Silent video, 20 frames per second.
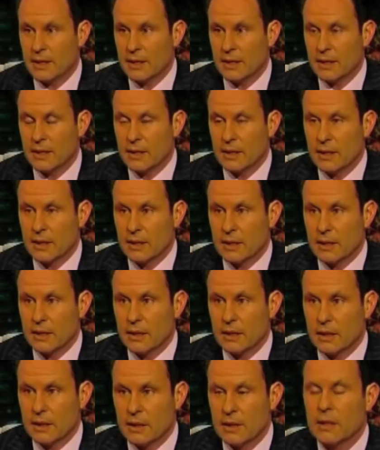Well, there was
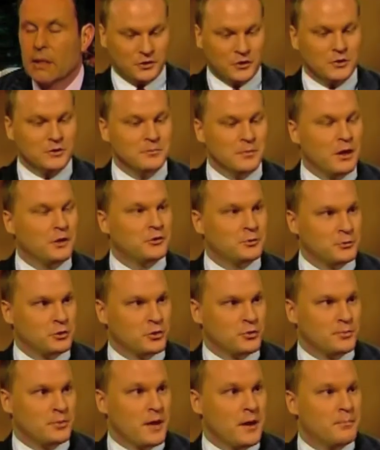a certain Muslim
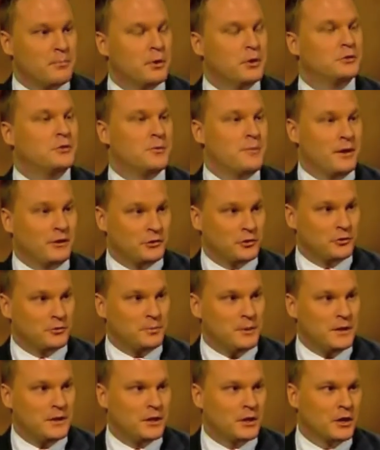group that booked him as a
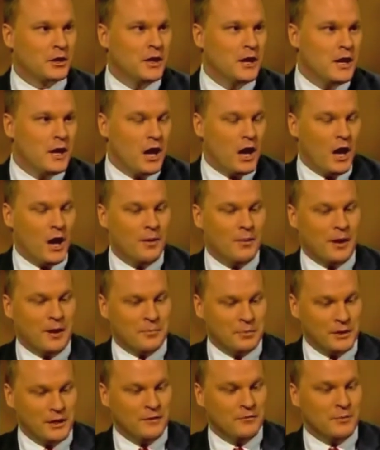speaker. I
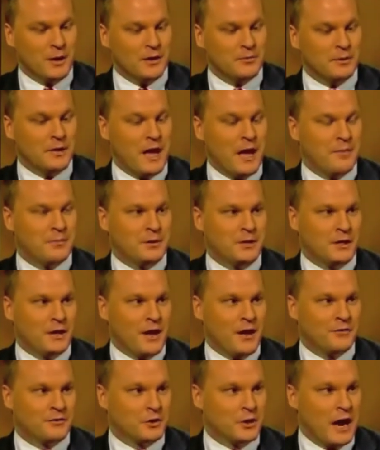believe it might have been happening
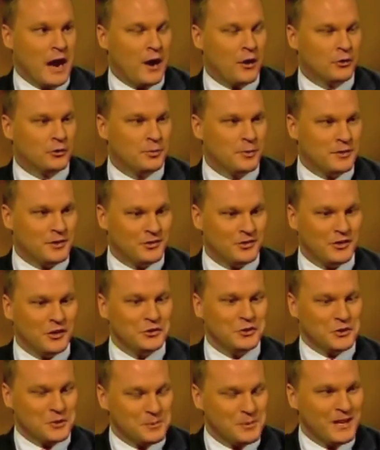after hours, but this still
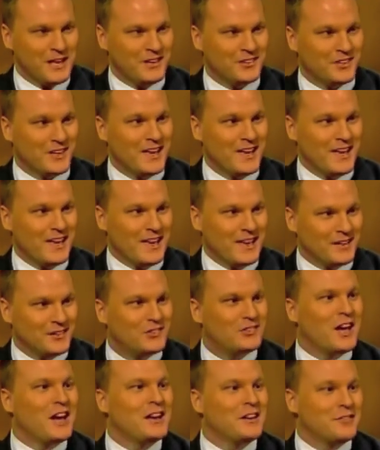took place
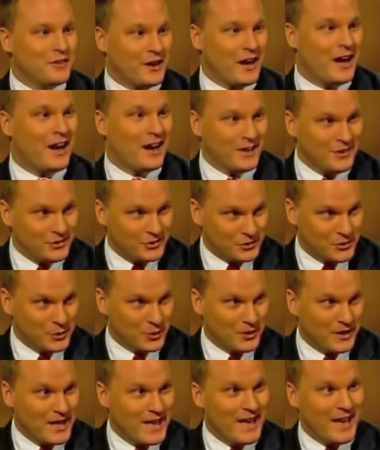inside of a high school.
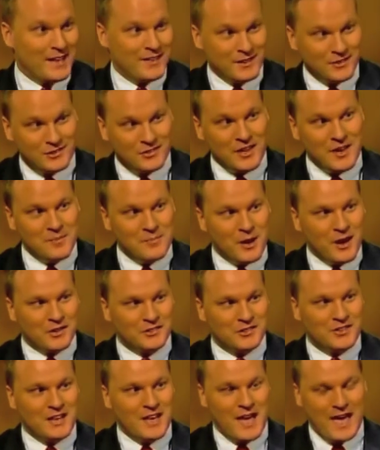And the same
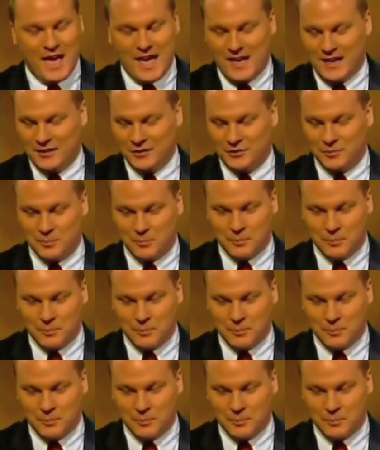mosque is